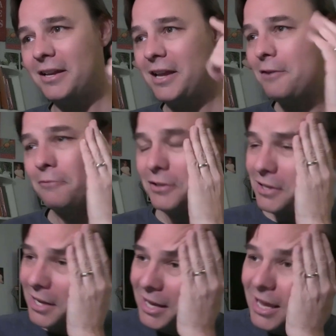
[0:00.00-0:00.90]
It
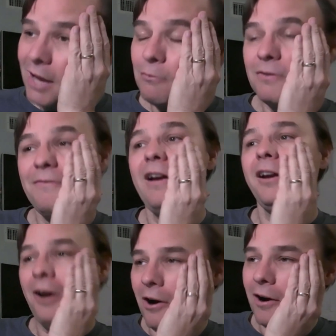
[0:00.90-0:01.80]
was
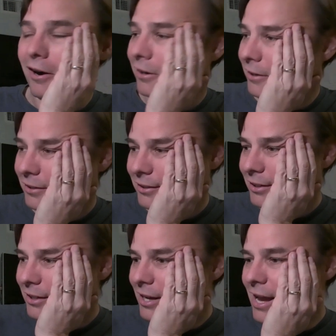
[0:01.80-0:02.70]
very hard
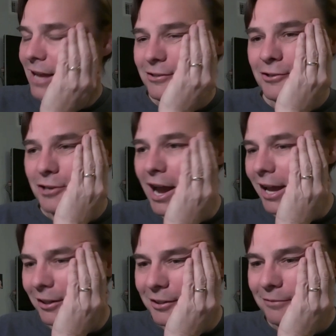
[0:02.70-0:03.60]
as a
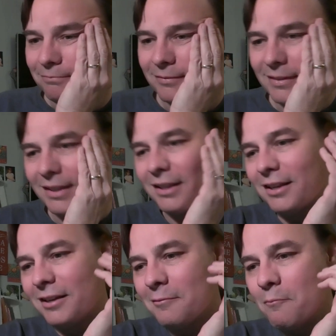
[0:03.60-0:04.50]
child
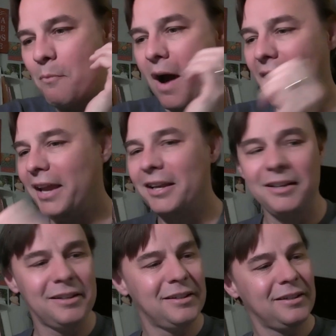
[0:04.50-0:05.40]

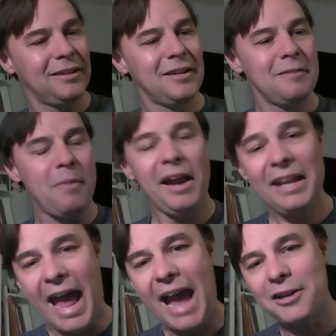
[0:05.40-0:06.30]
buying
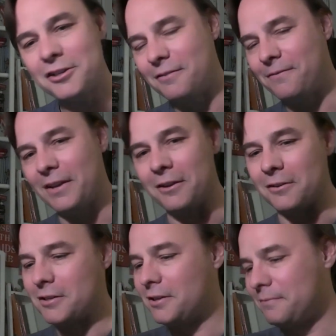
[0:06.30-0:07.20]
action
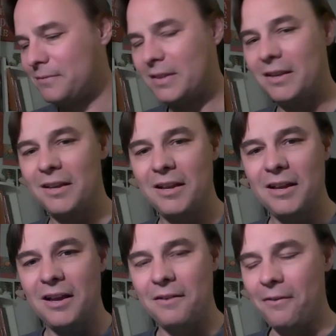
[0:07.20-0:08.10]
figures
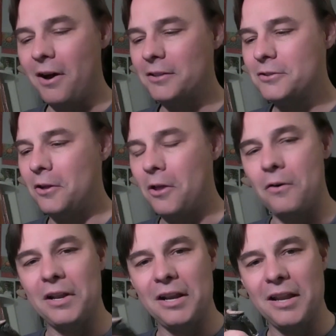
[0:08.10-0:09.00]
of Han
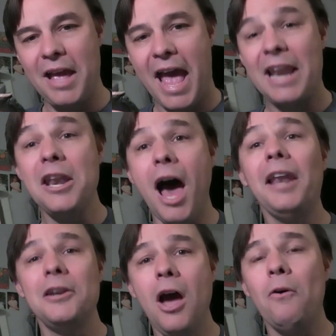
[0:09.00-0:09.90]
Solo and
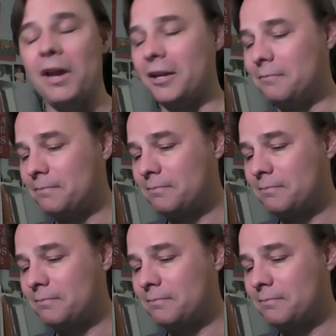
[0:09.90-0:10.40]
not knowing